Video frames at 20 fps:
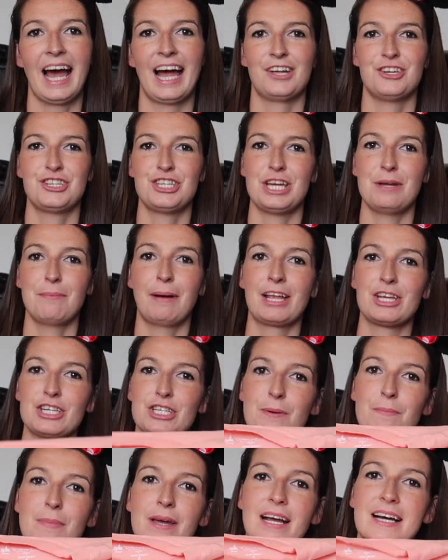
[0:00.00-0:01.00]
and she
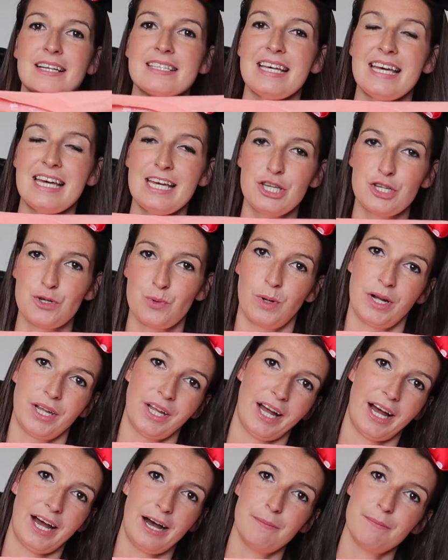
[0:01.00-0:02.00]
managed to pick us each
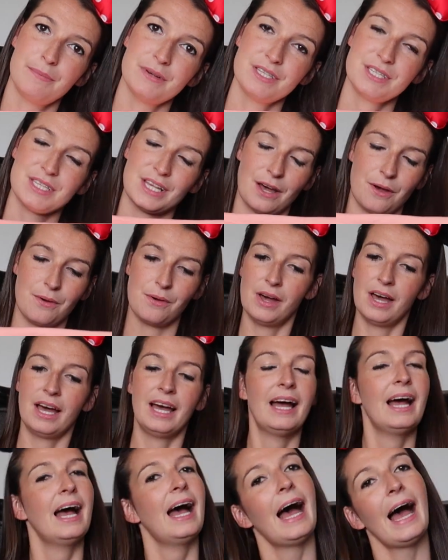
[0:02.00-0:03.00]
one up, so
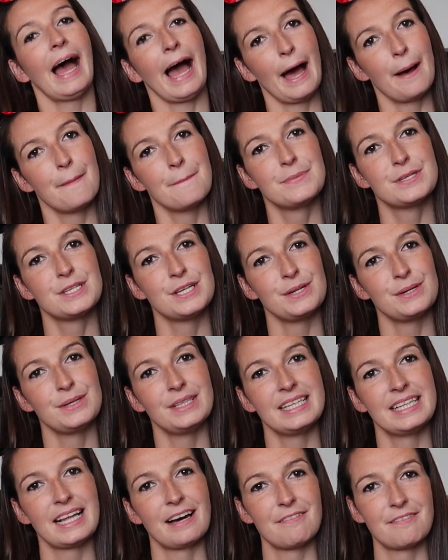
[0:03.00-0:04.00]

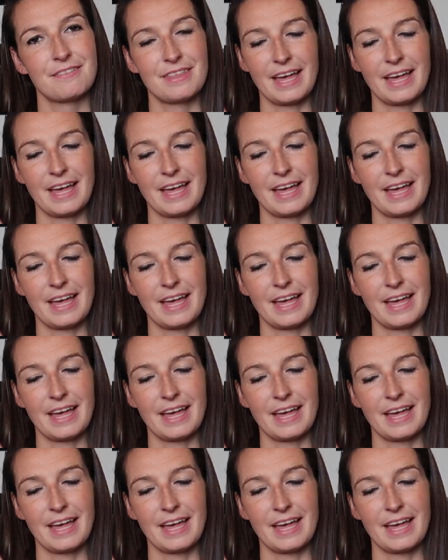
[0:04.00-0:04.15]
absolutely love